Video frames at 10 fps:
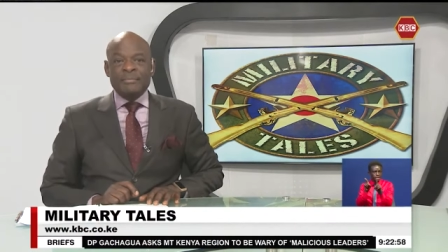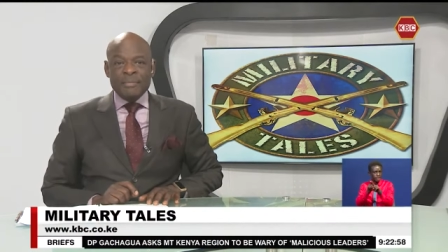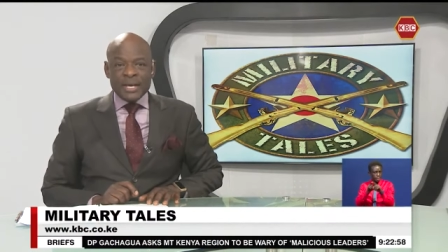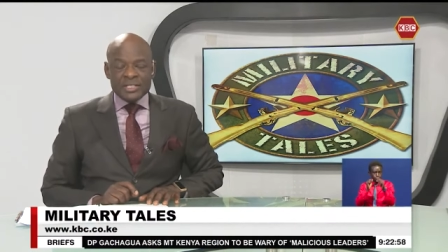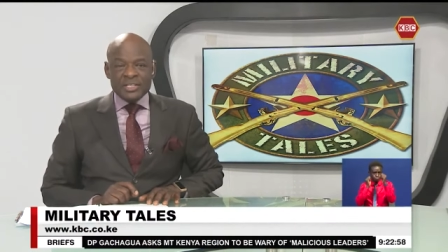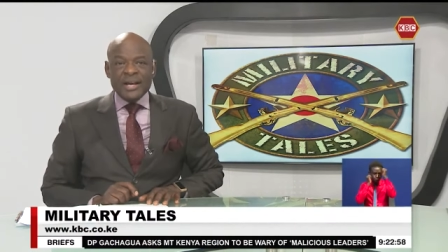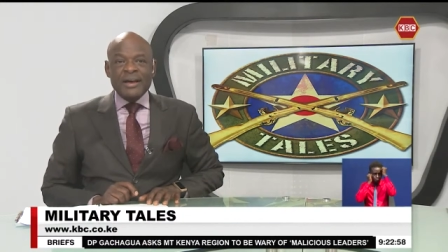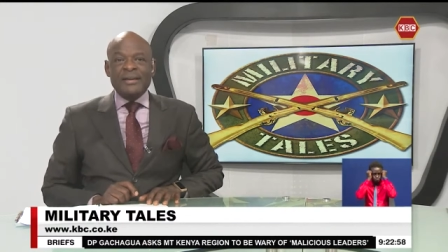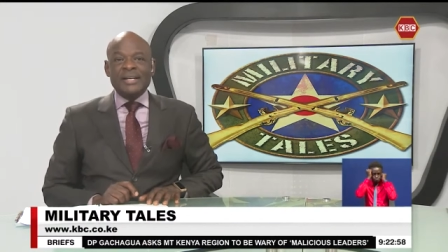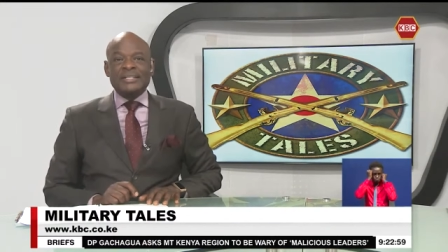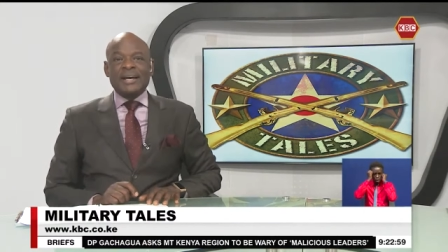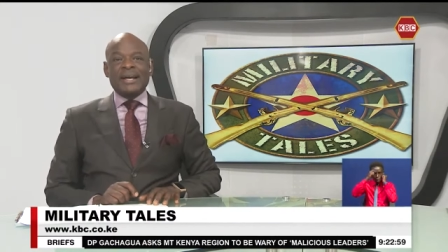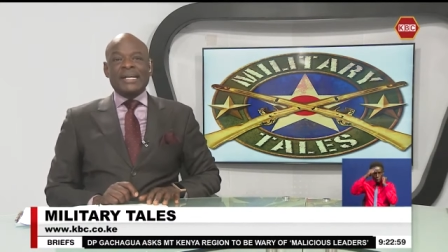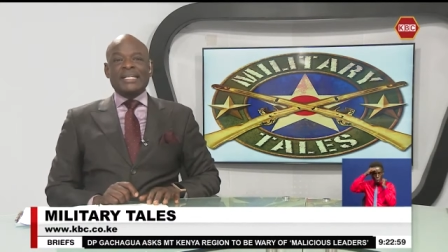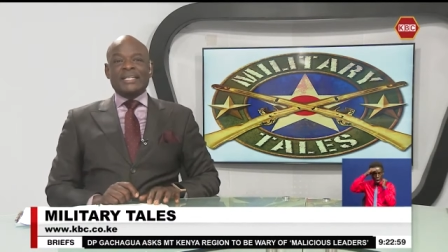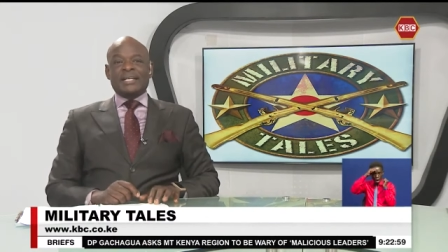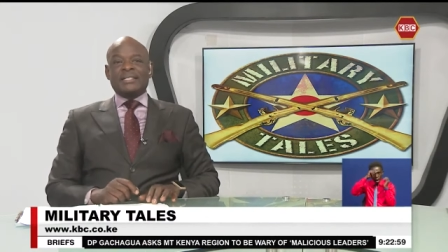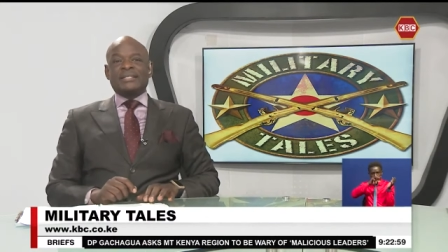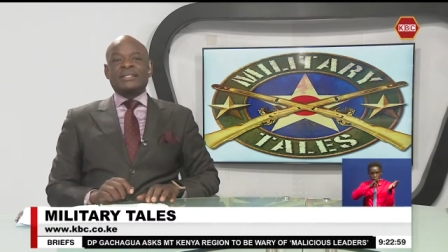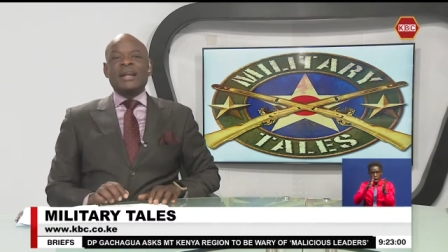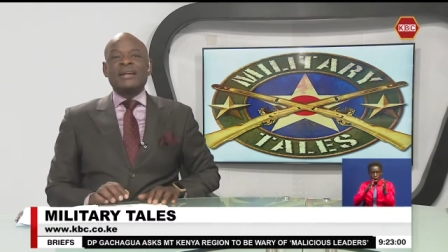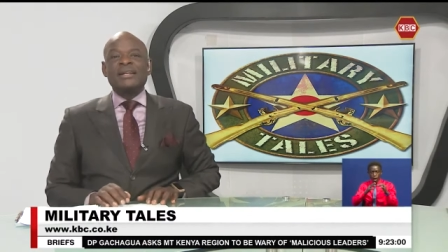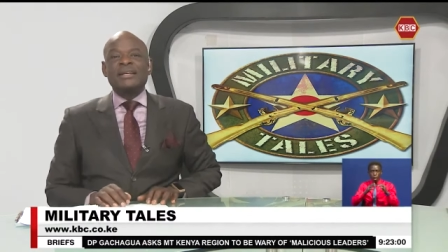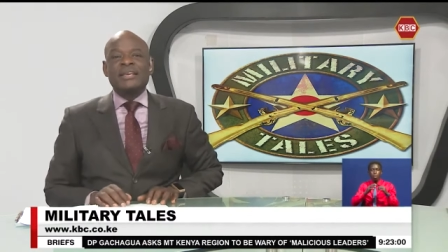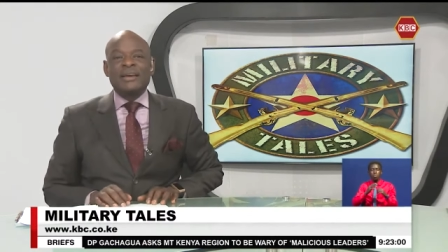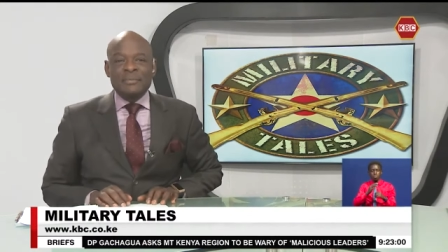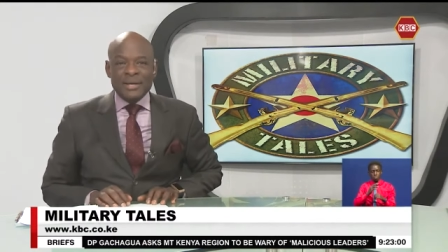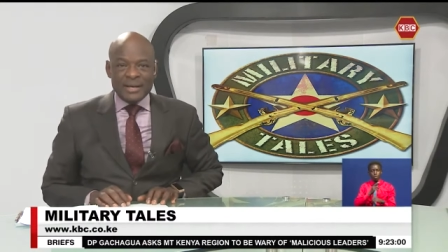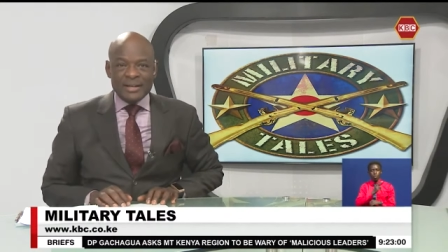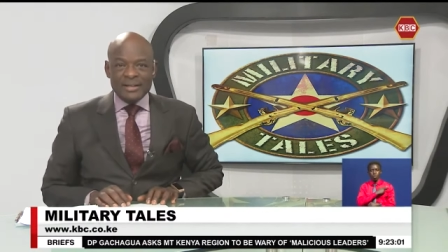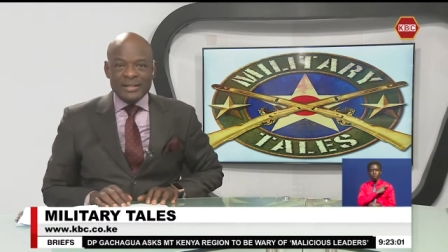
Major retired Stanley Kiama